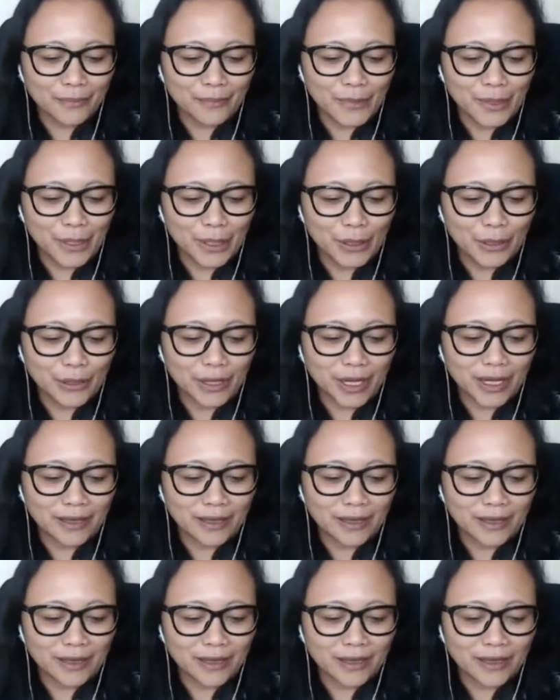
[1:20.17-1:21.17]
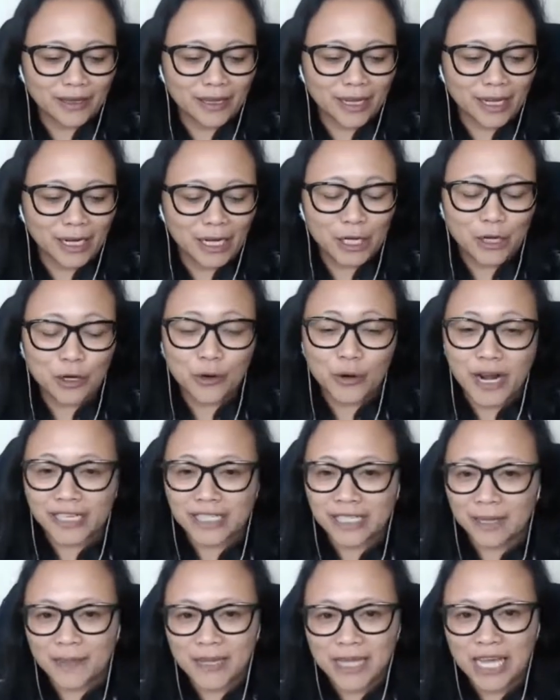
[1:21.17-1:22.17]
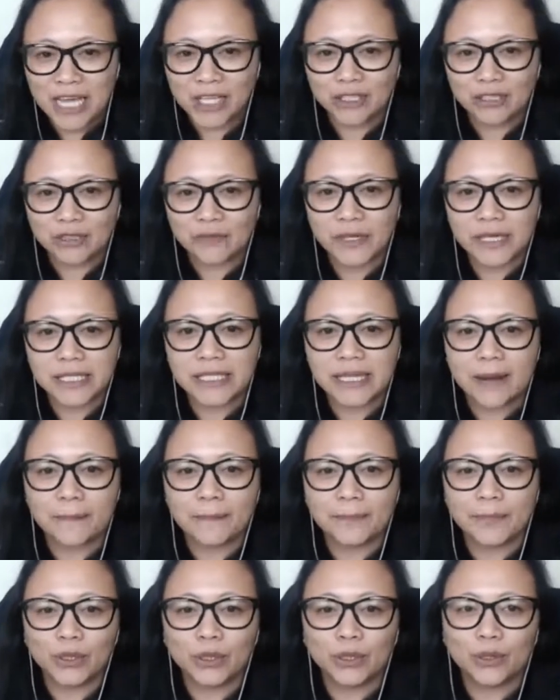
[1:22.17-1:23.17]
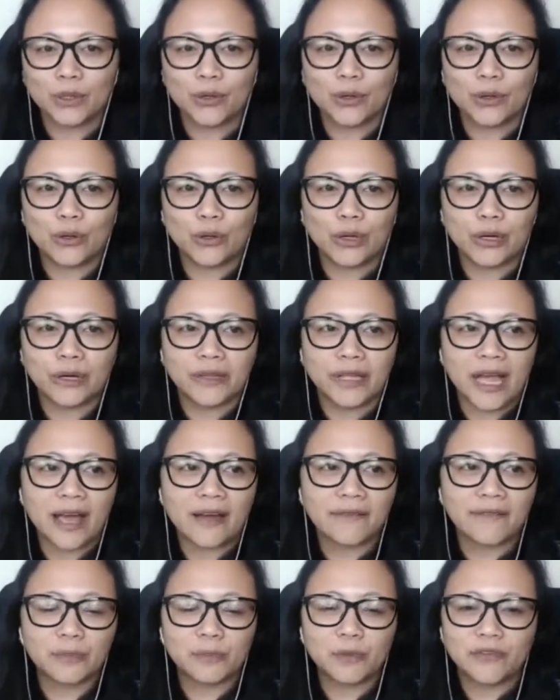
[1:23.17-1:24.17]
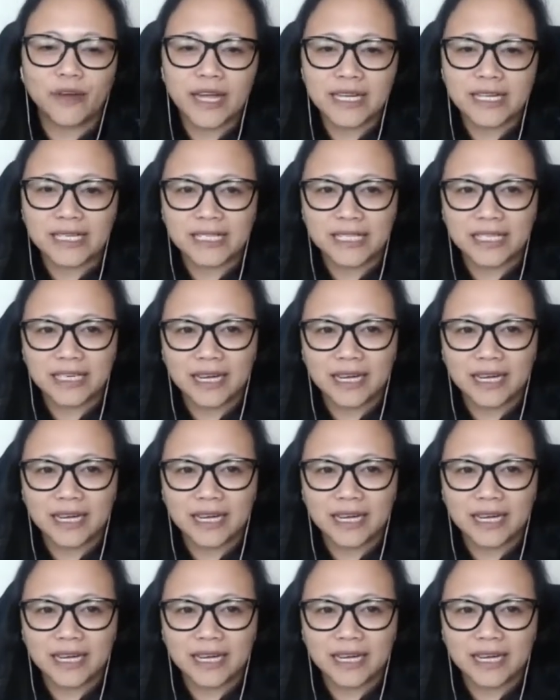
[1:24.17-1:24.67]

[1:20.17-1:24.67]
know, an incorrect application, for example, or they haven't provided